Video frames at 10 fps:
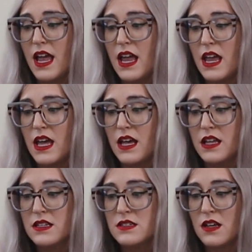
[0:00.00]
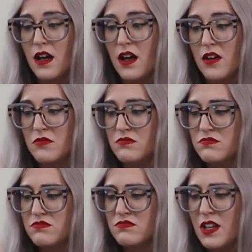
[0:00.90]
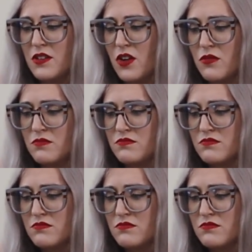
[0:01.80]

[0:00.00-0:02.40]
and, I don't know,